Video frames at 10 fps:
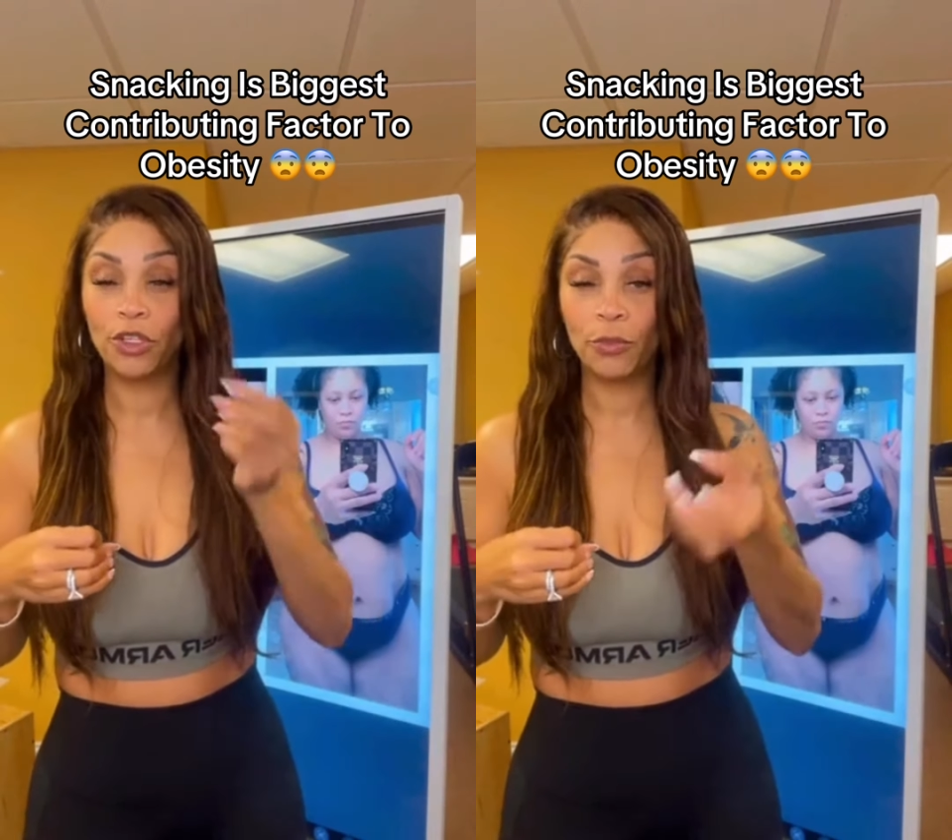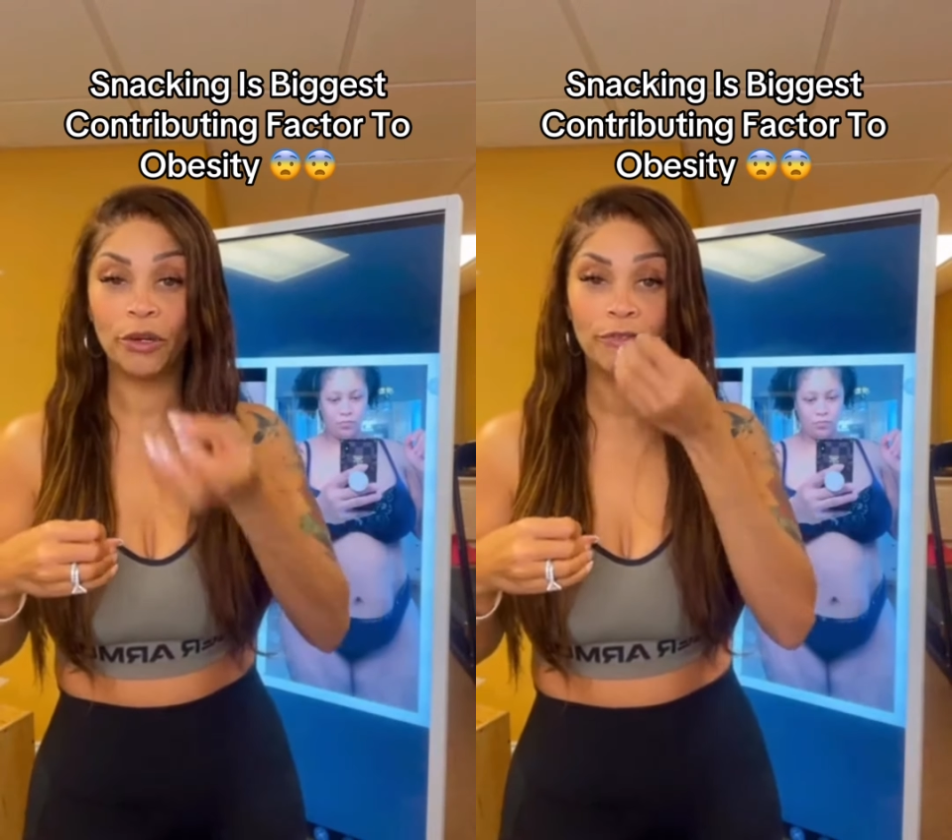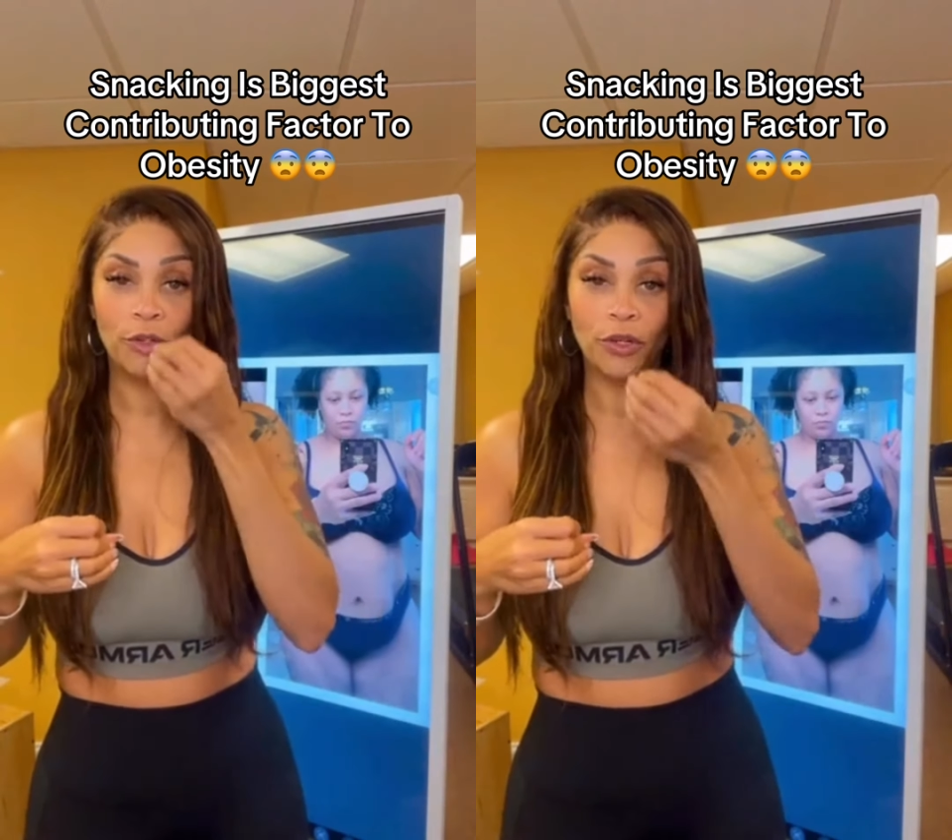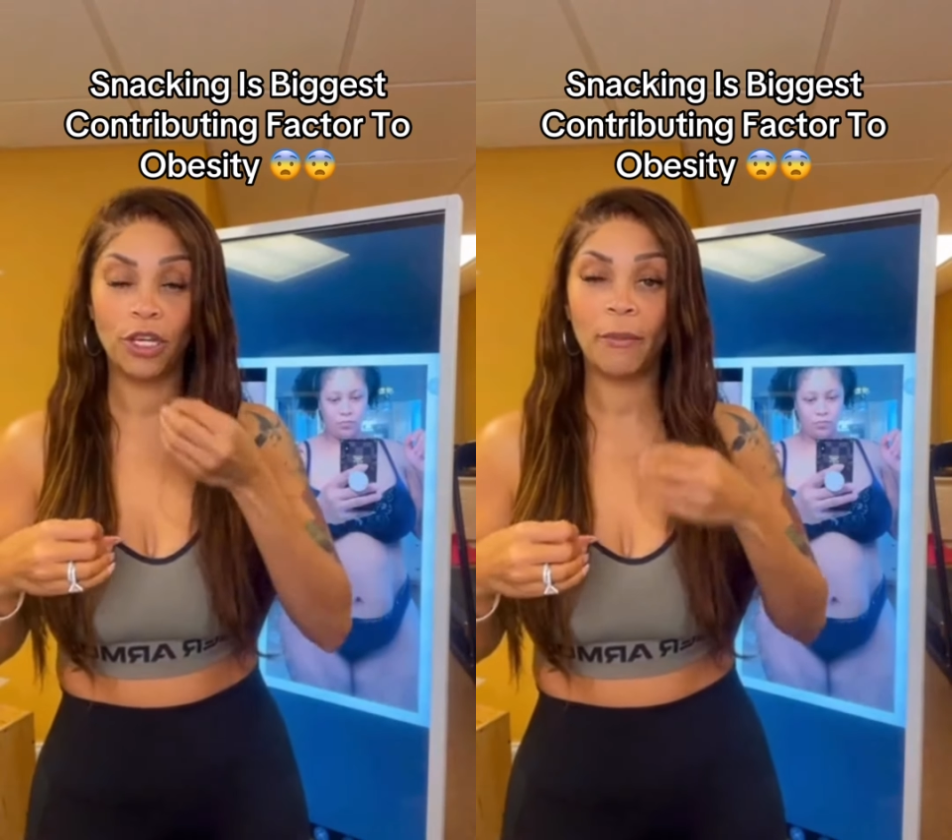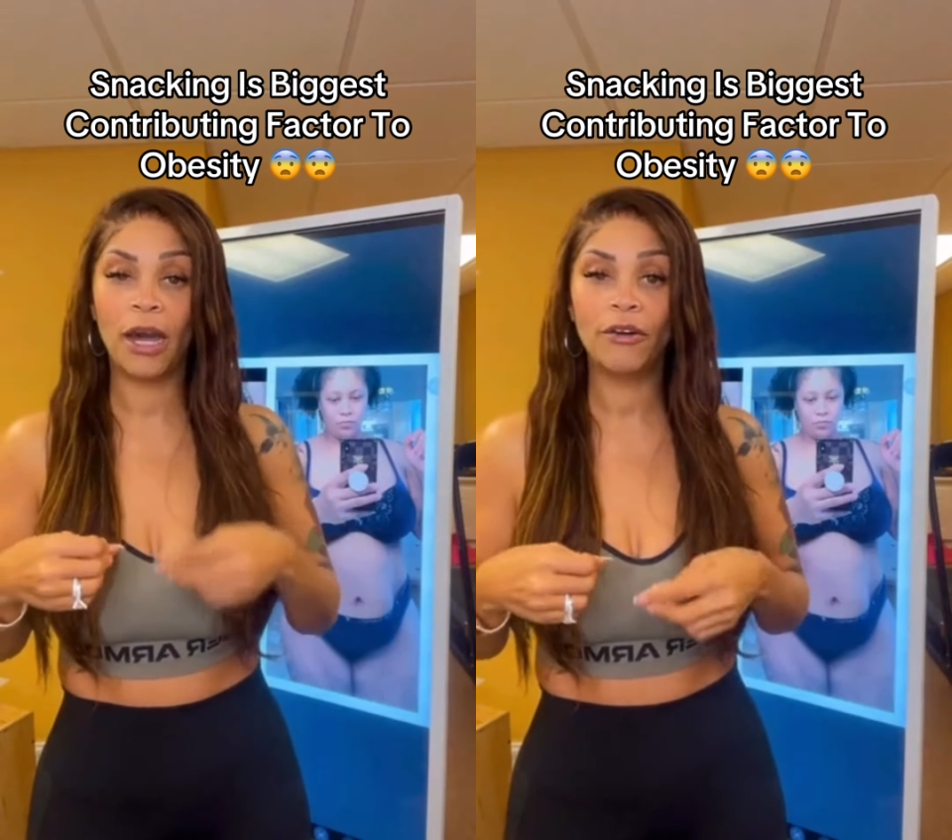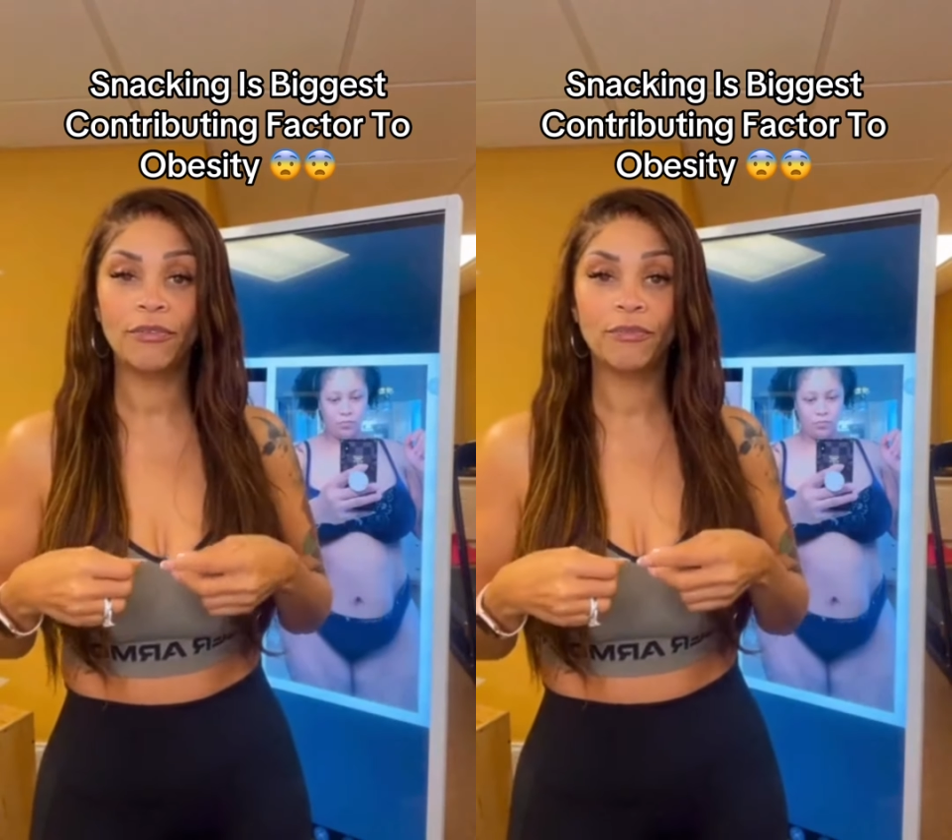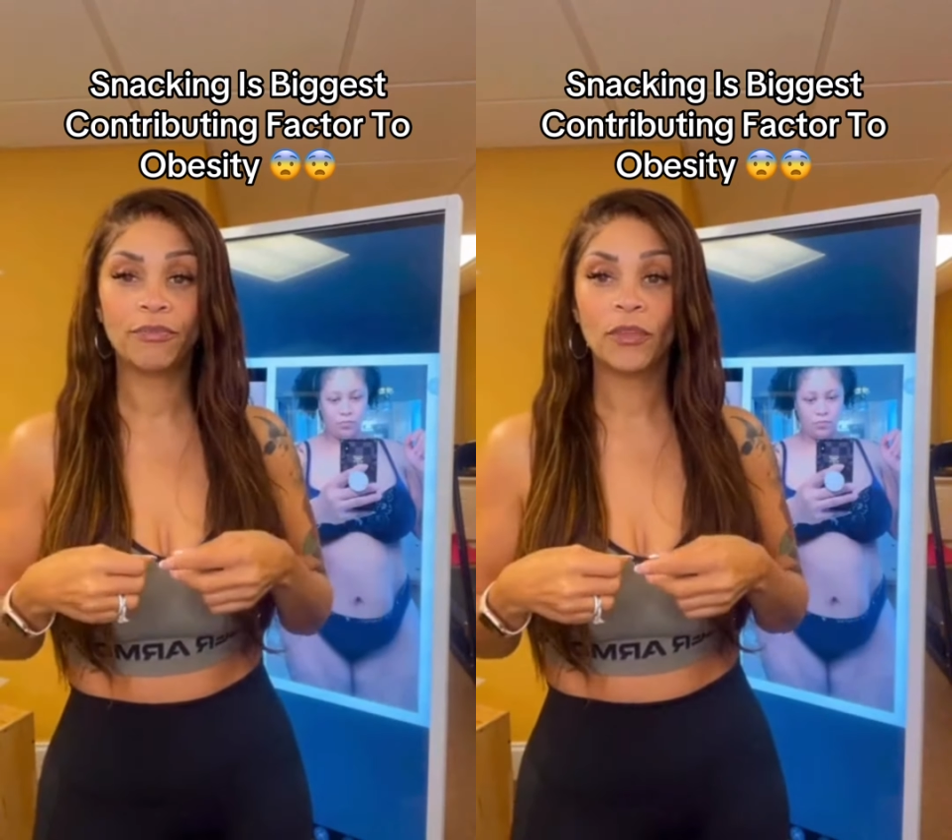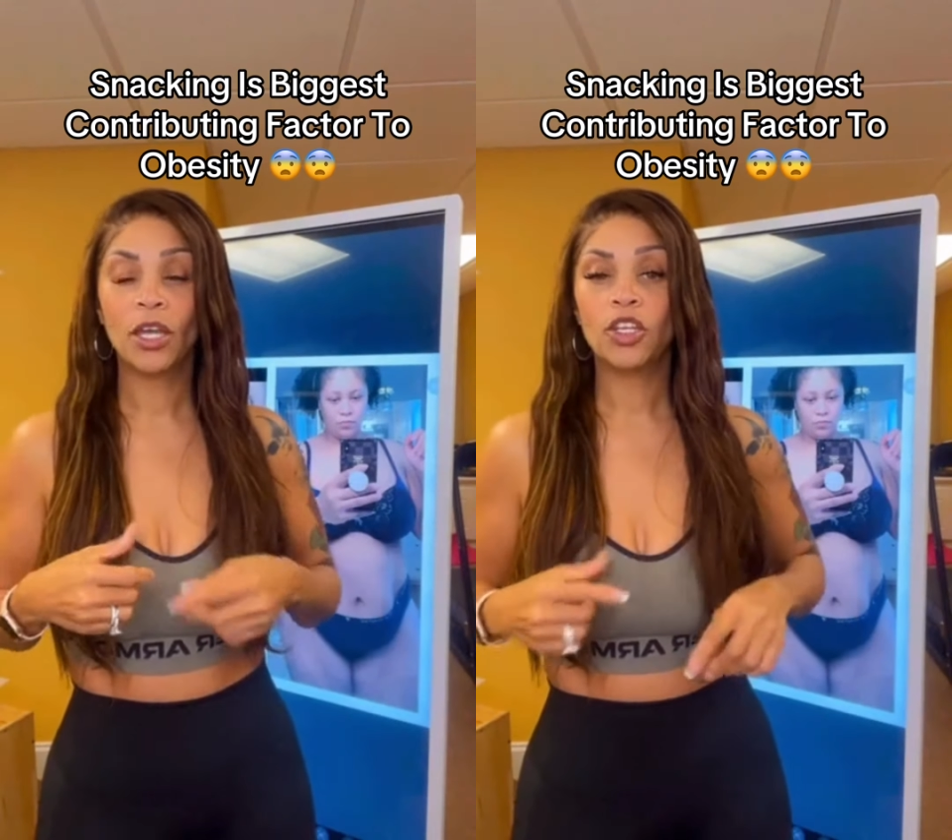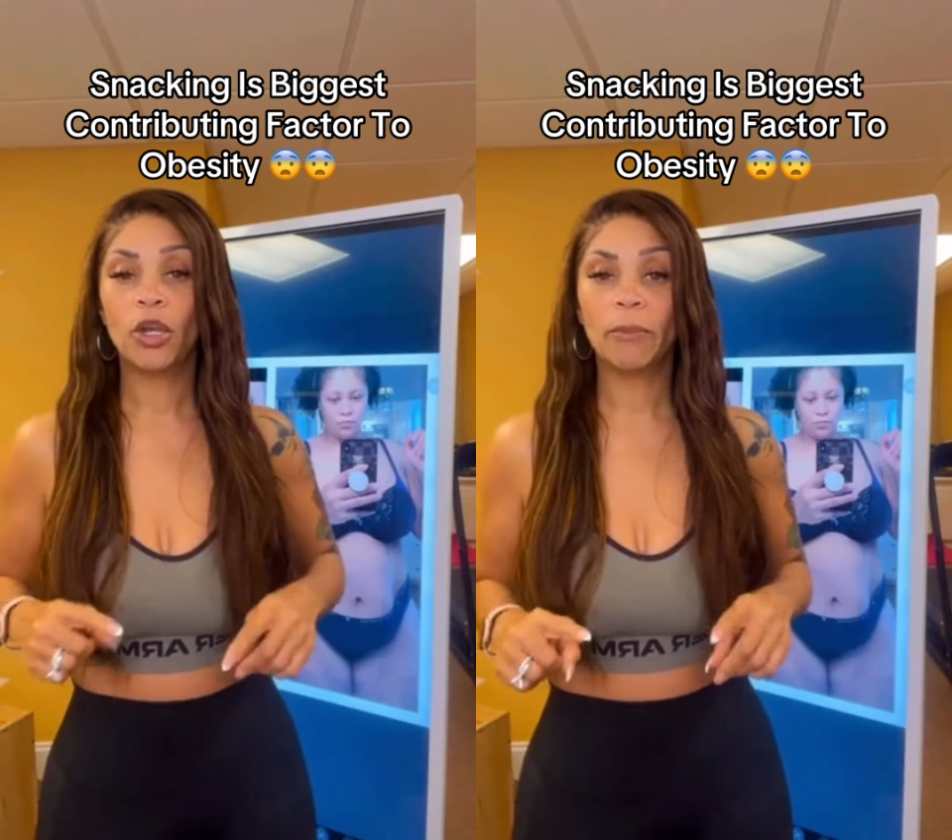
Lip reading: You put food in your mouth, your